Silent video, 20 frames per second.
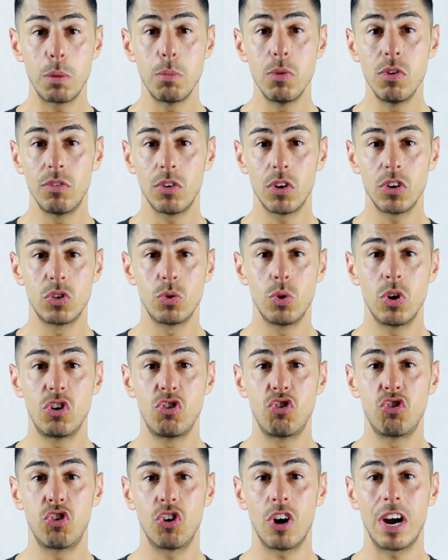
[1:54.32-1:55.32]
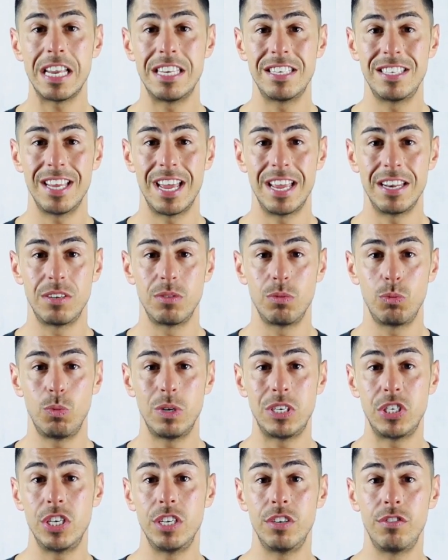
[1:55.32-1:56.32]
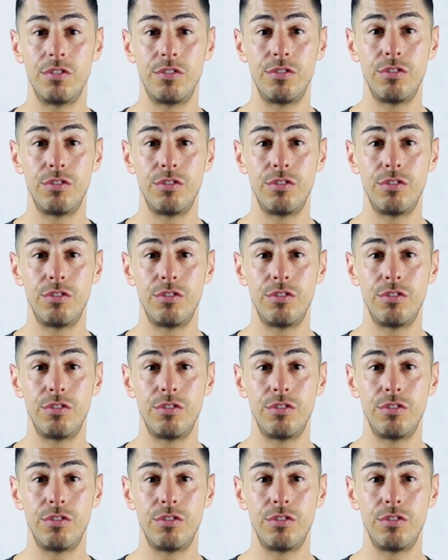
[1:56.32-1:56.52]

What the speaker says: going to move on to a triset, which is